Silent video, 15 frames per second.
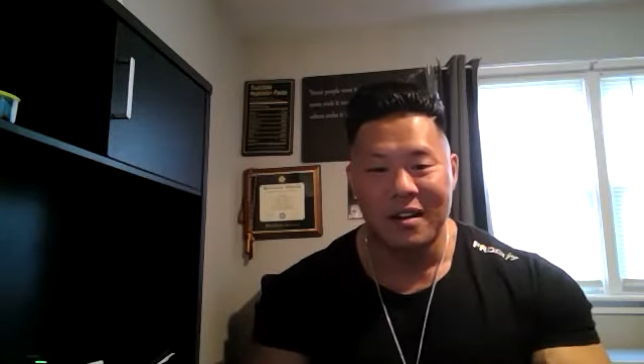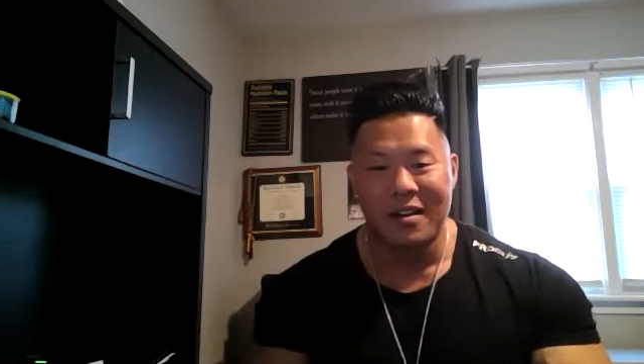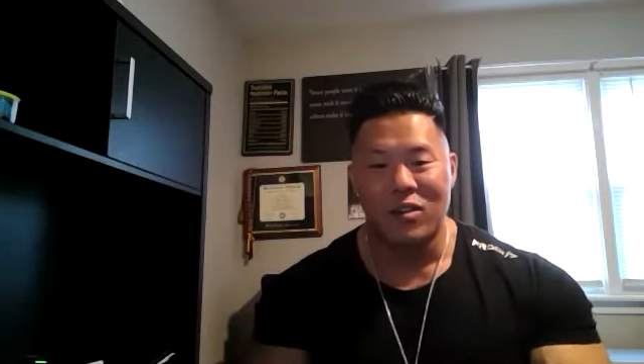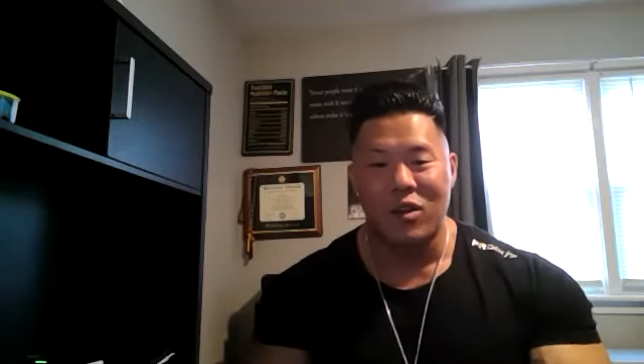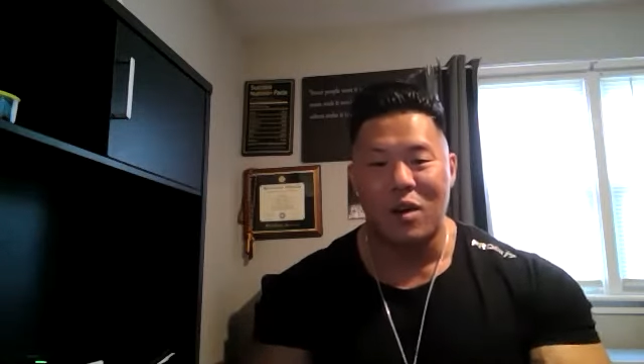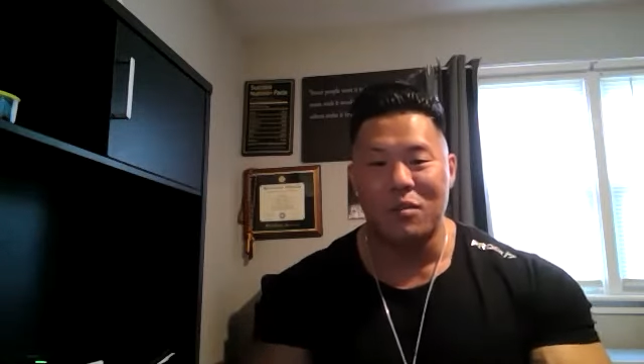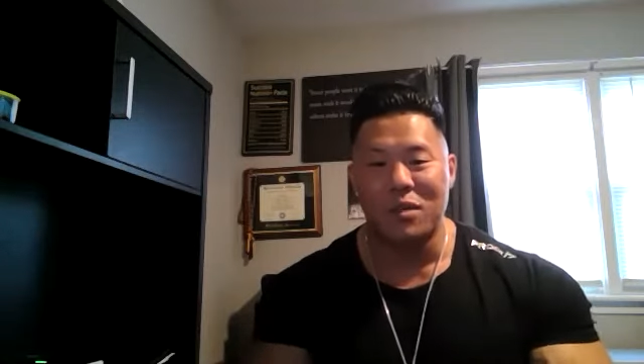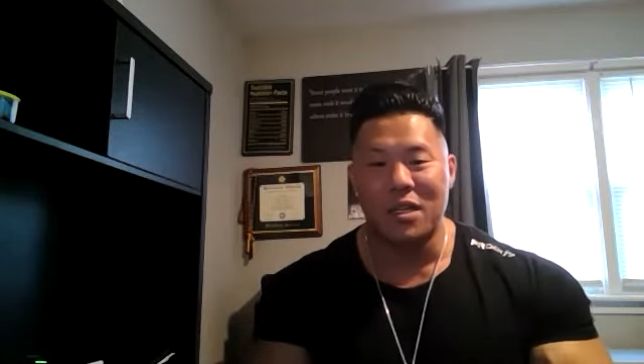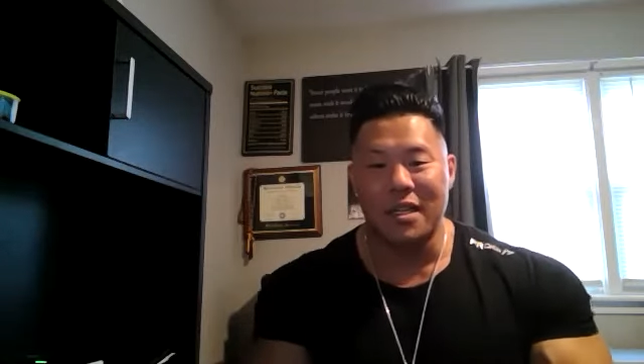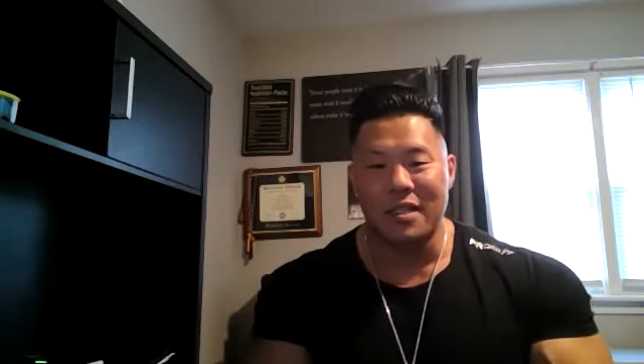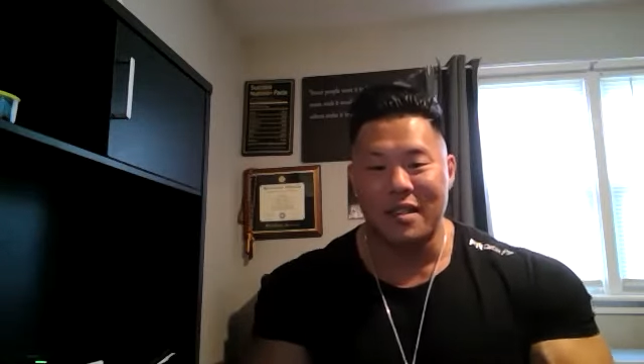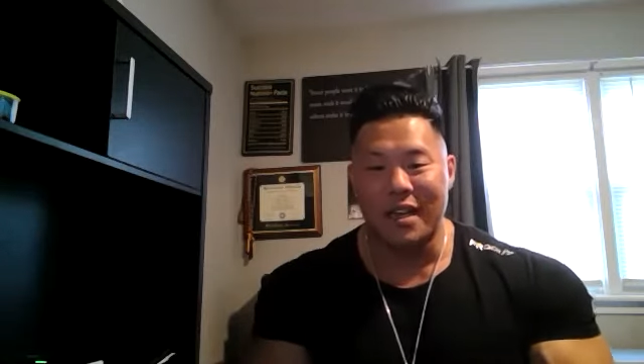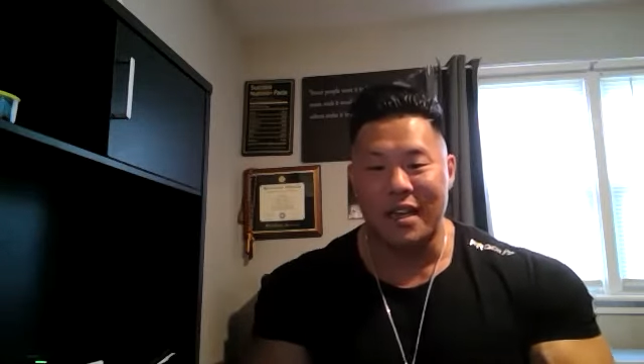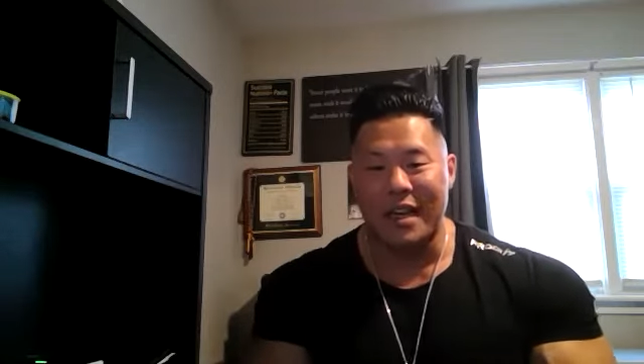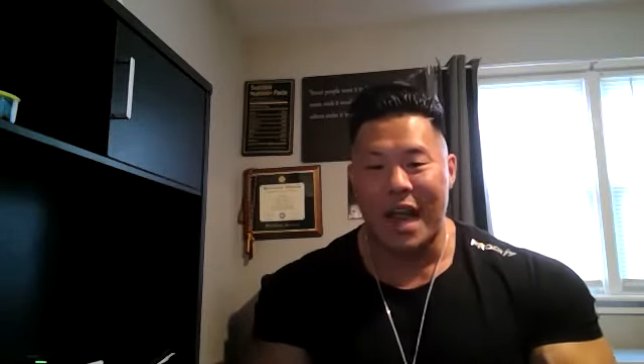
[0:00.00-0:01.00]
or I'm looking
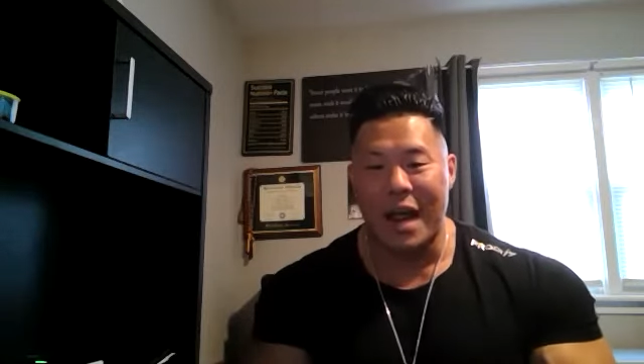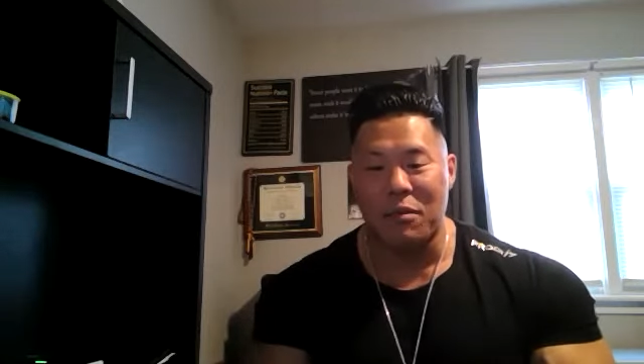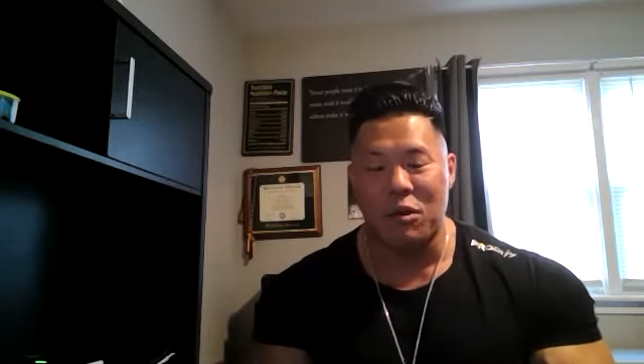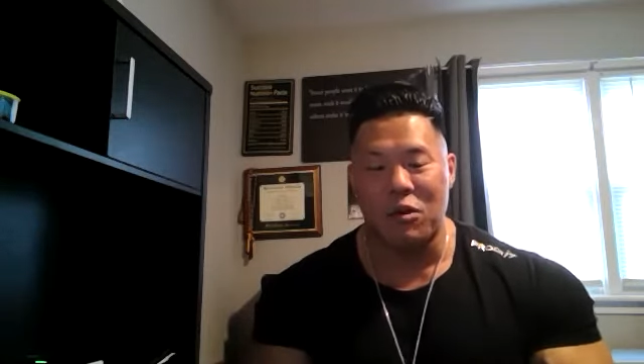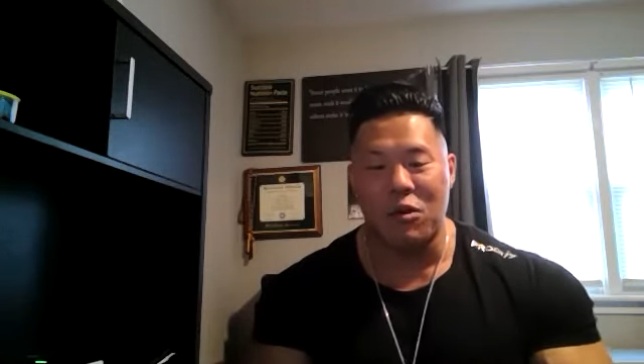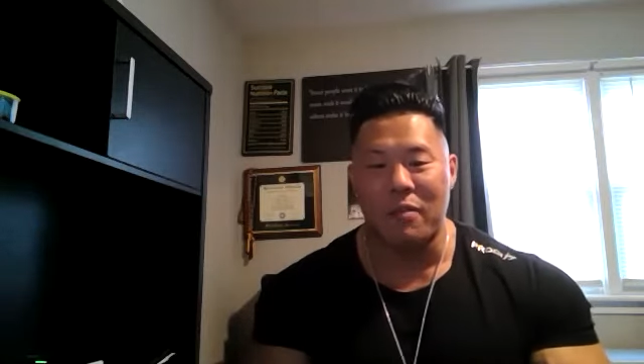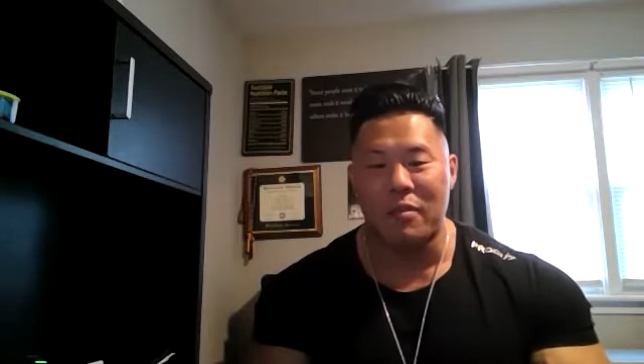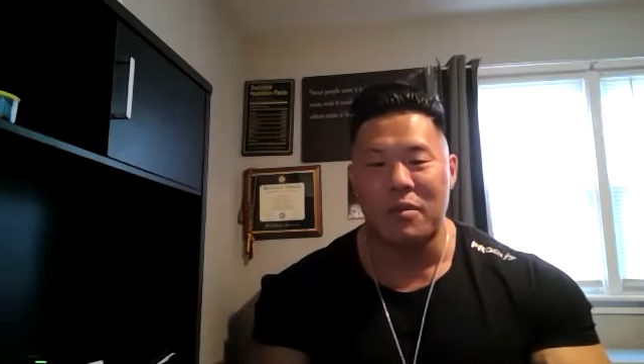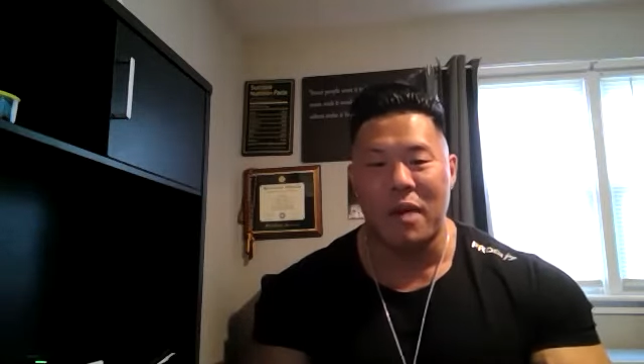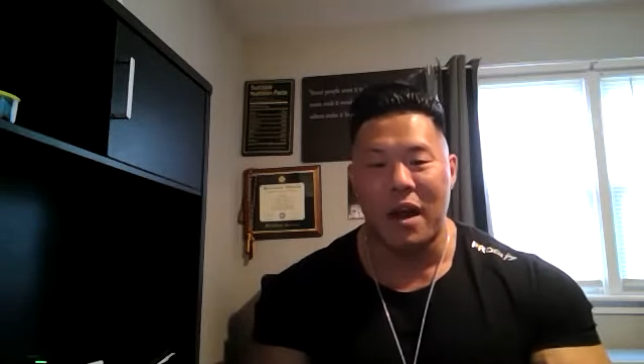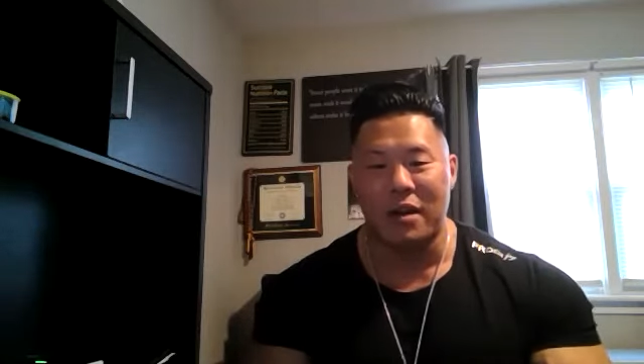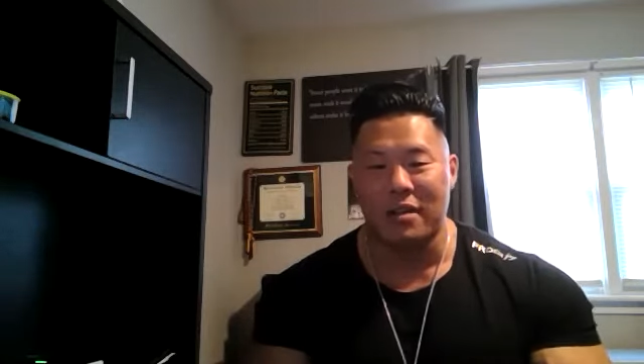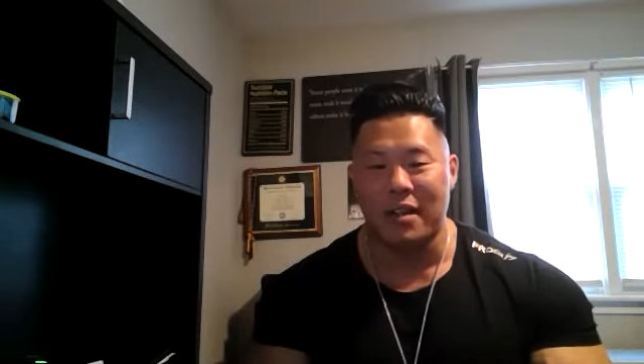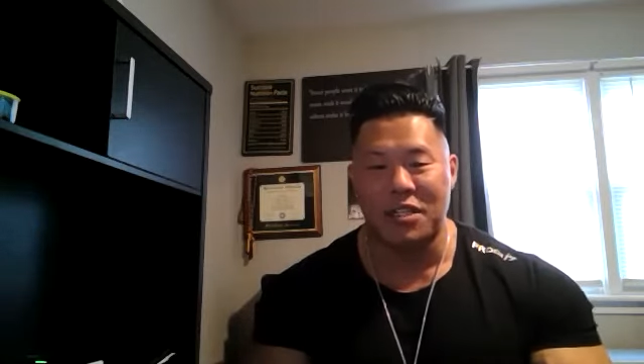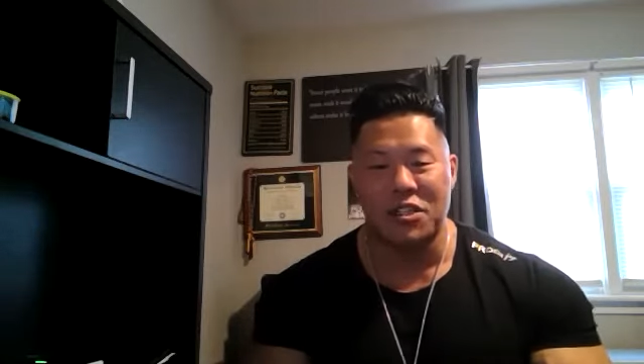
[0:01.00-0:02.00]
like an Abercrombie
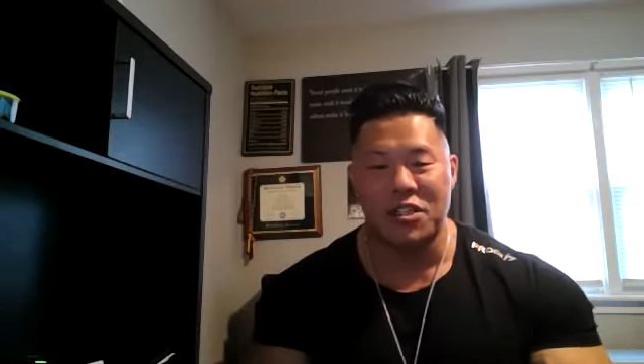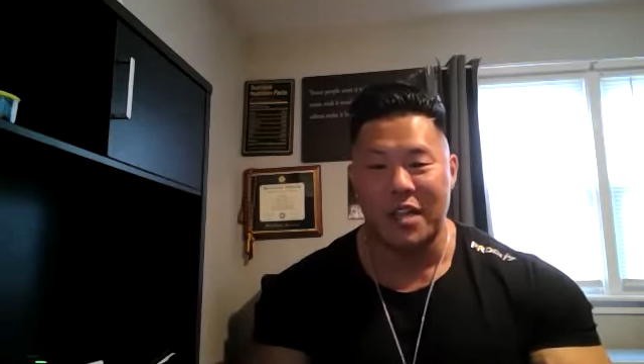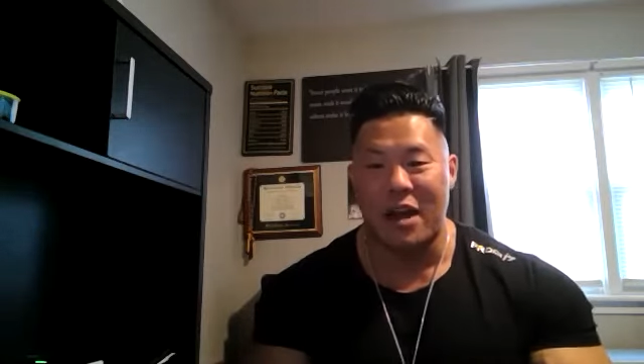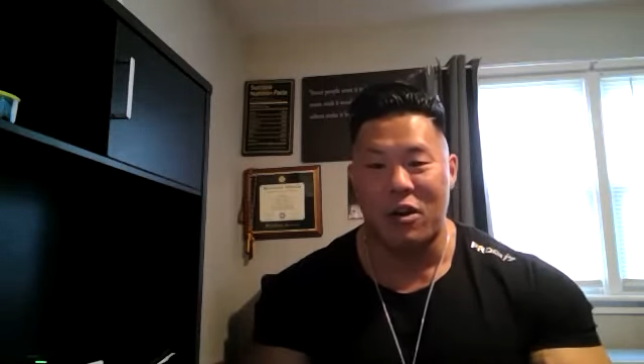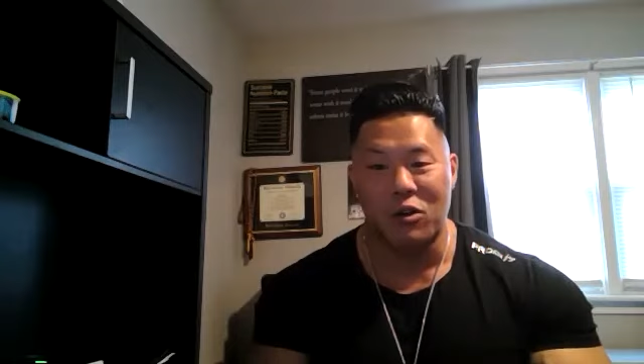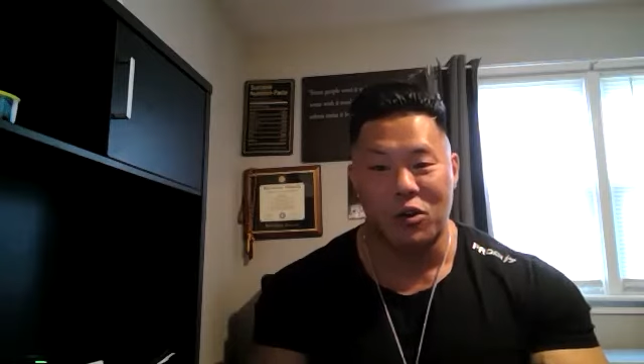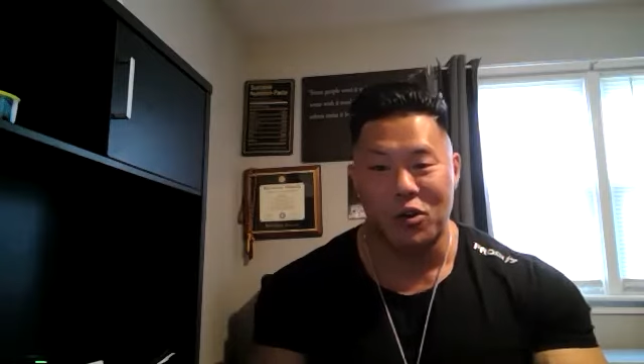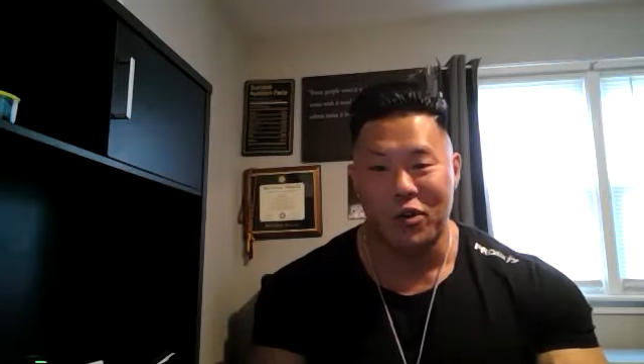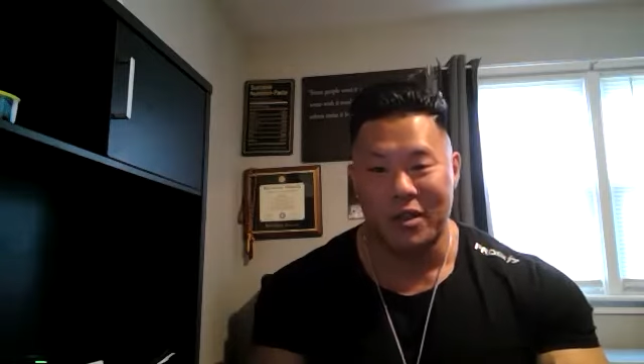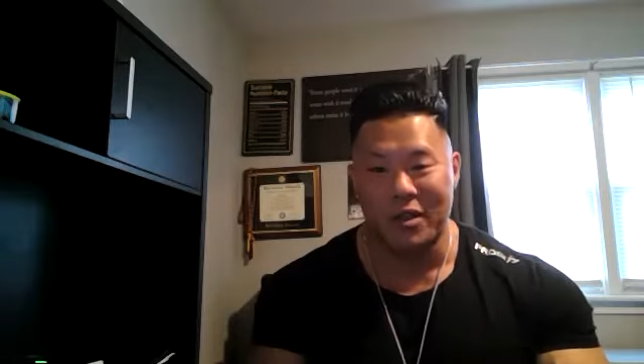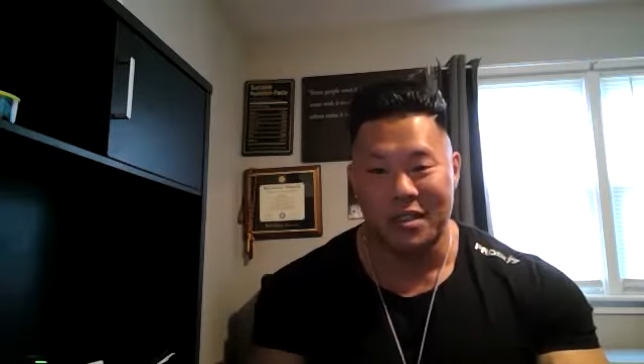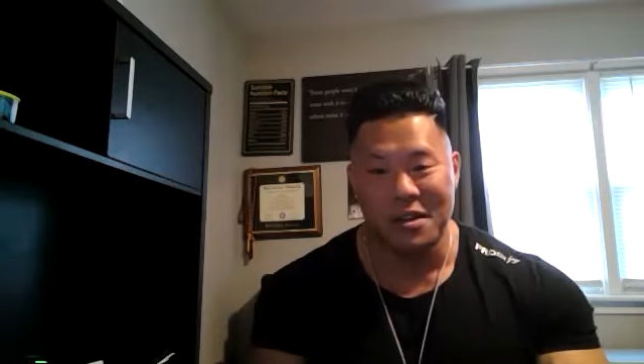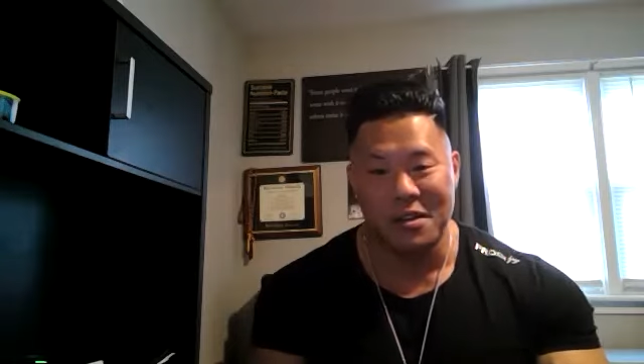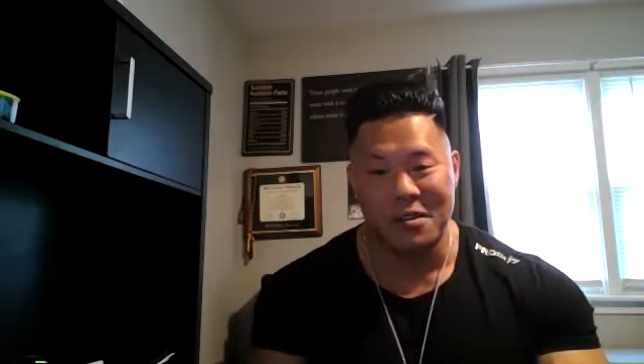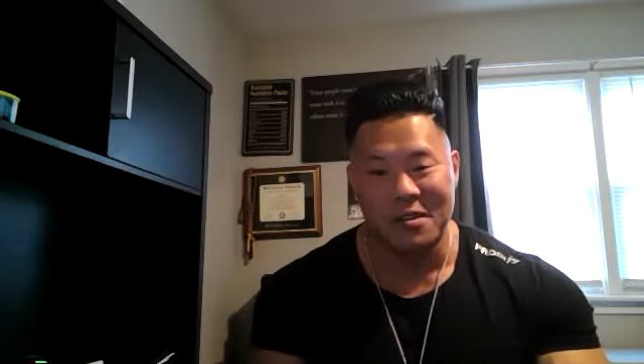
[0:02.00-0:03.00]
model that just outgrew his
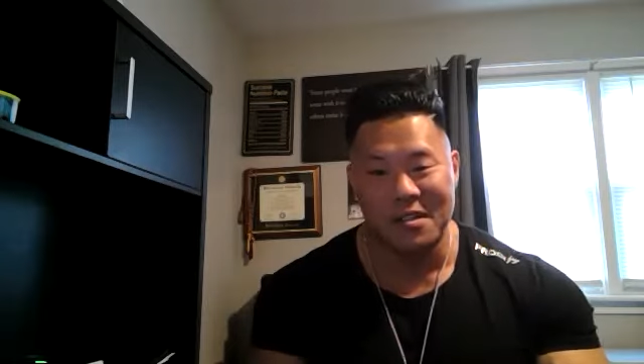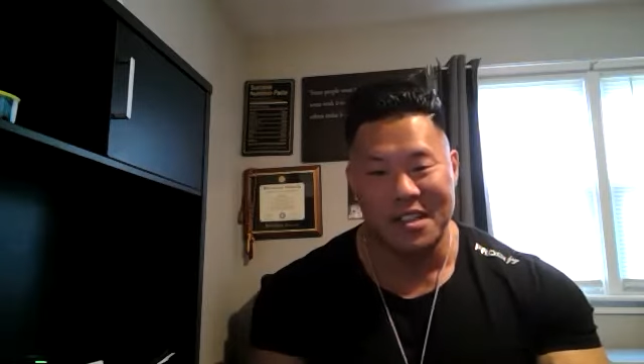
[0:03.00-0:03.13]
clothes.